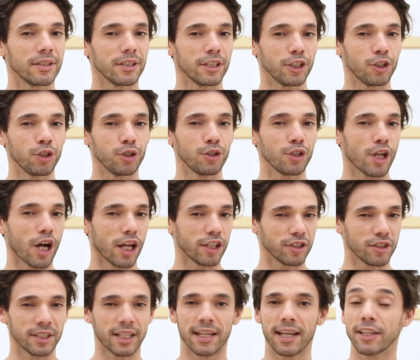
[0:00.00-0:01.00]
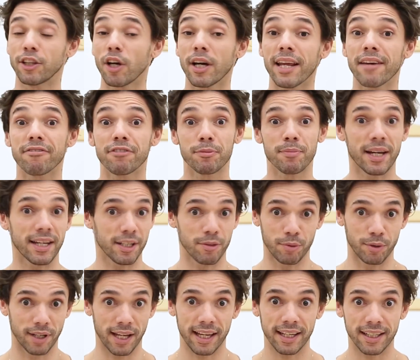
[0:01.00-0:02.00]
not everybody
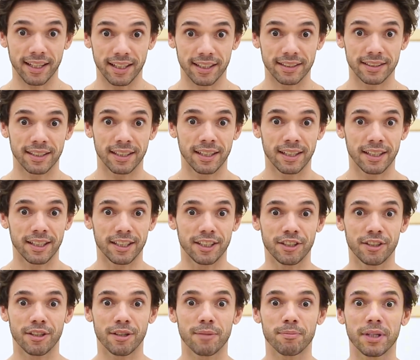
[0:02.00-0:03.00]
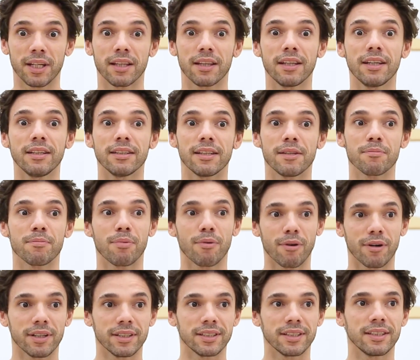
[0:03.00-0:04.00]
will like it, you know, but I think the
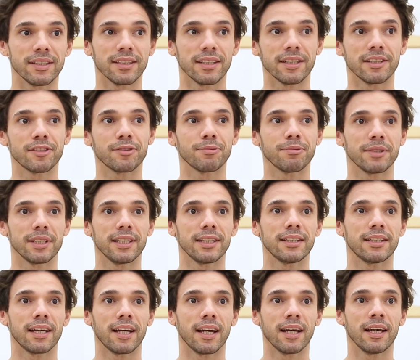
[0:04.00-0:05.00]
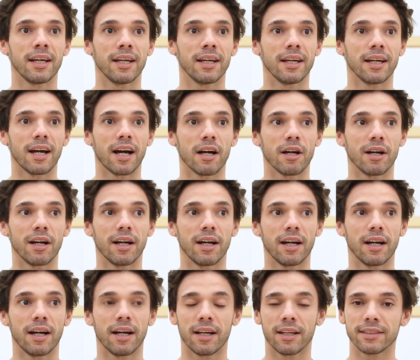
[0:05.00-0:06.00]
important, it's really that
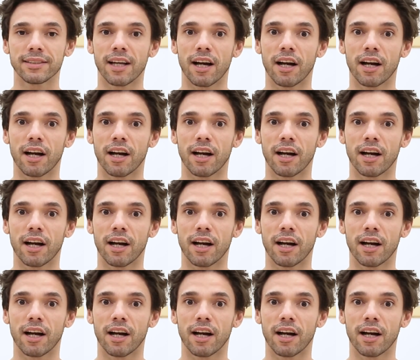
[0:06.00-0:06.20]
as